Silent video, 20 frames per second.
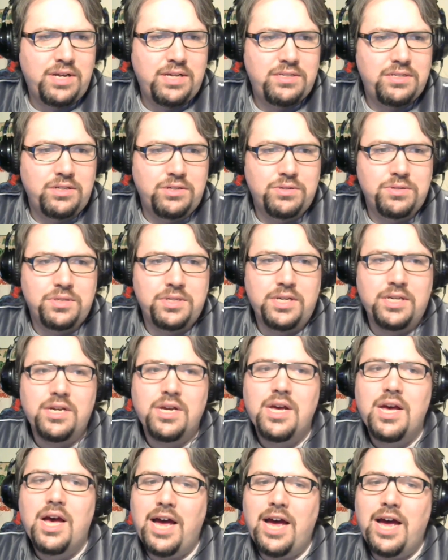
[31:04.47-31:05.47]
well, that's interesting.
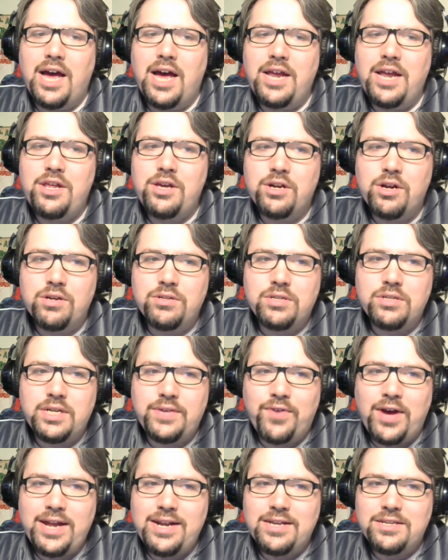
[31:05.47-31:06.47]
Uh, and you can also
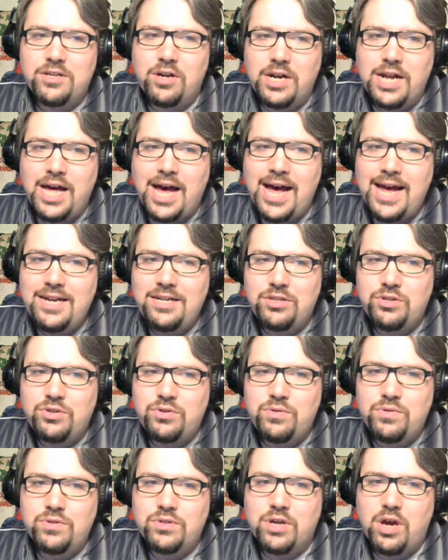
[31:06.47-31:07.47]
find us on
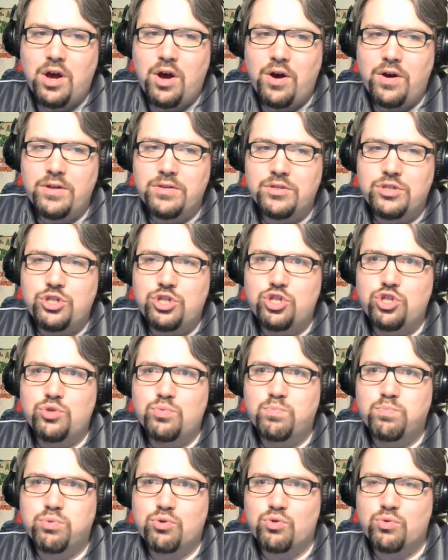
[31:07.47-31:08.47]
iTunes, on
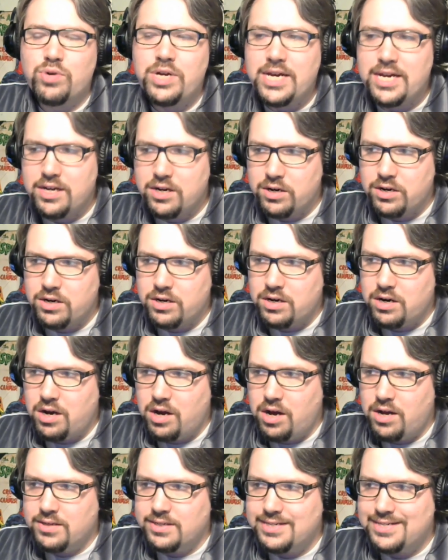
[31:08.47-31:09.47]
Spreaker,
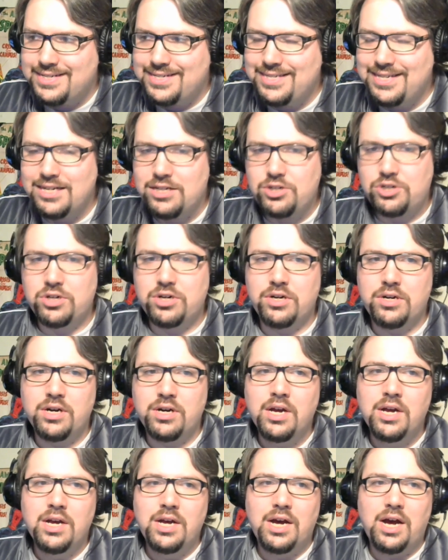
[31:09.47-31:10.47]
on Stitcher,
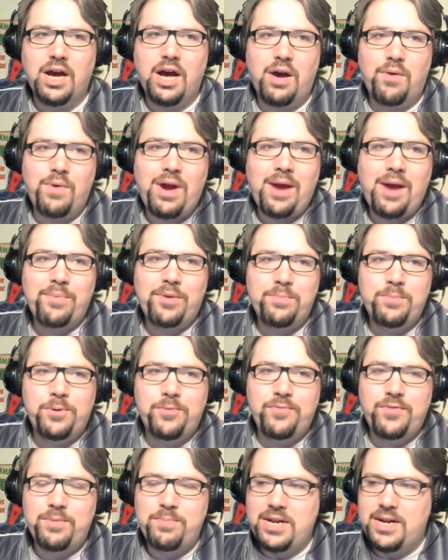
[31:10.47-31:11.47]
uh, Rambling
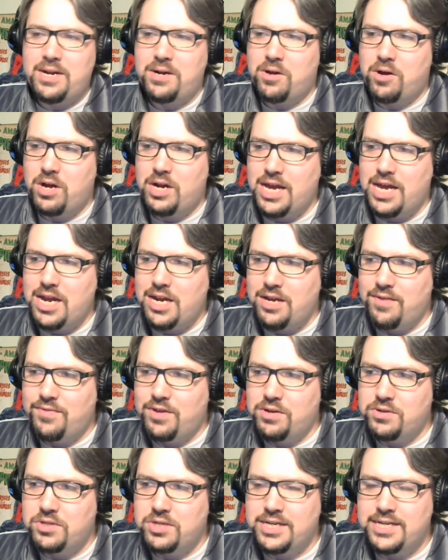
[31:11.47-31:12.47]
Movie Minute, on any of
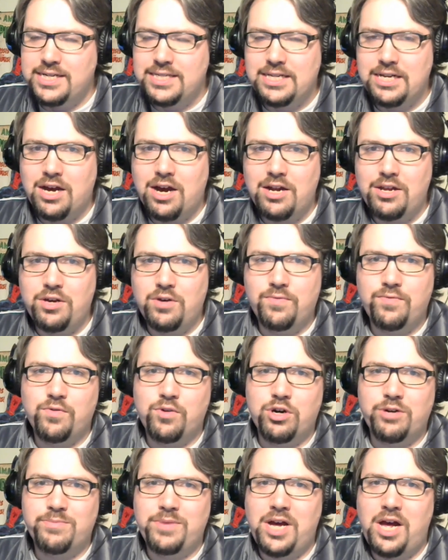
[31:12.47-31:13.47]
those so you can get the audio
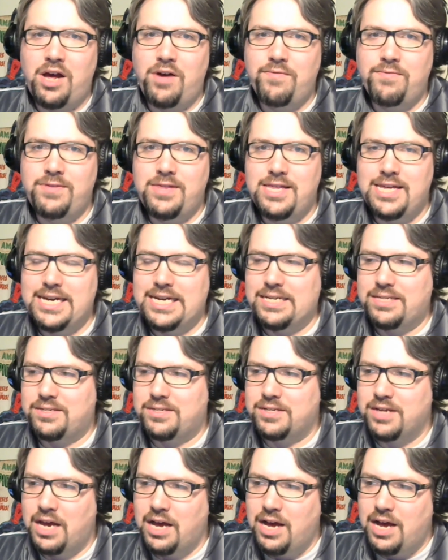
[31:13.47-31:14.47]
form of
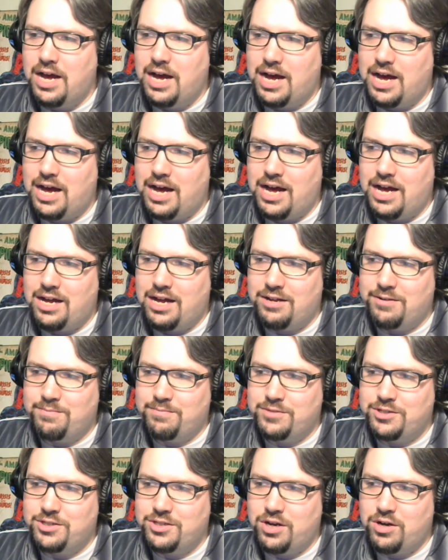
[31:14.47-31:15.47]
this.
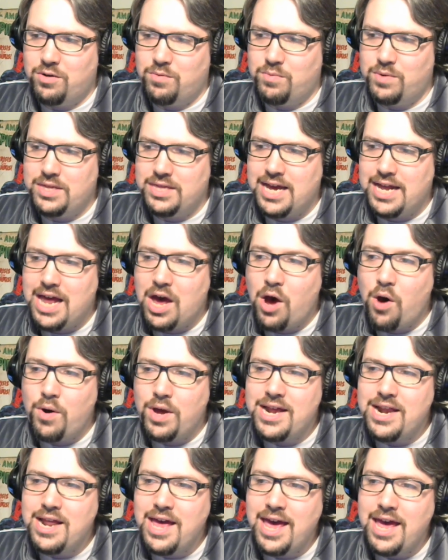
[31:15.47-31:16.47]
Um, so with that, oh,
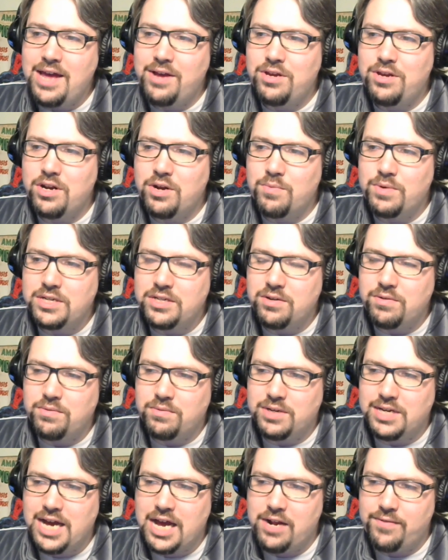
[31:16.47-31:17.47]
and hey, you know, we
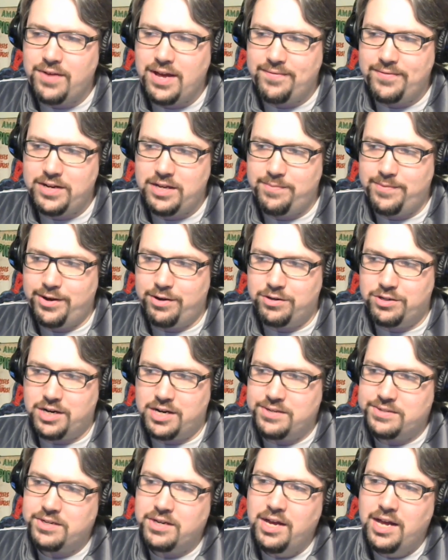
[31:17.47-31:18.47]
do kind of have an email
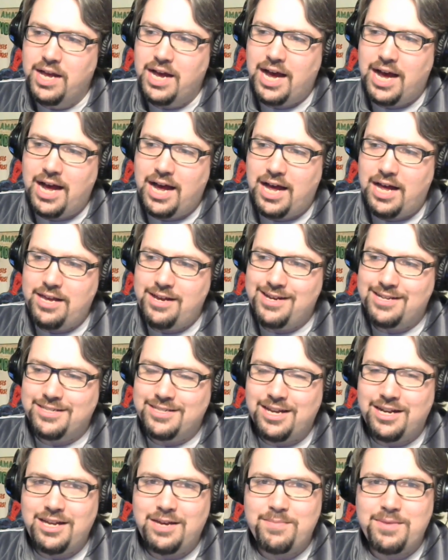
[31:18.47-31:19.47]
address. Uh, you can
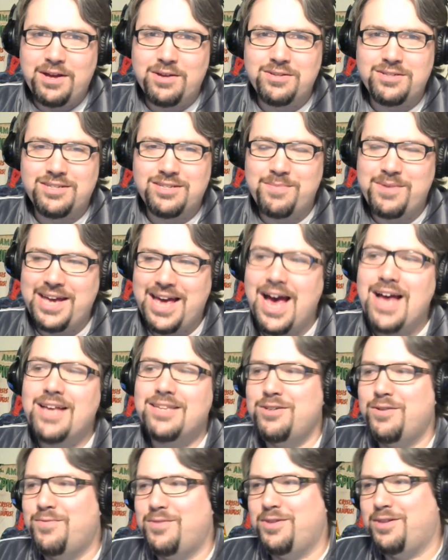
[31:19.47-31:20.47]
send emails. Somebody
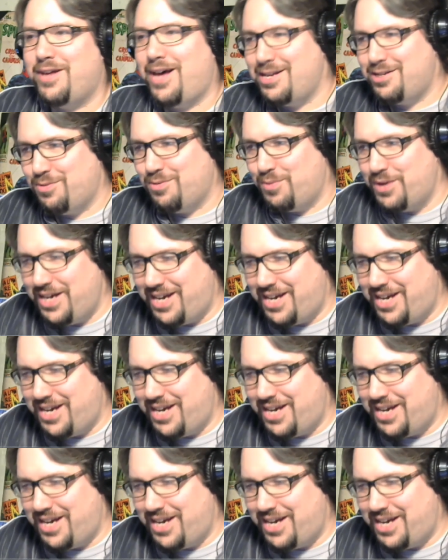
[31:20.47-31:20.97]
asked over the last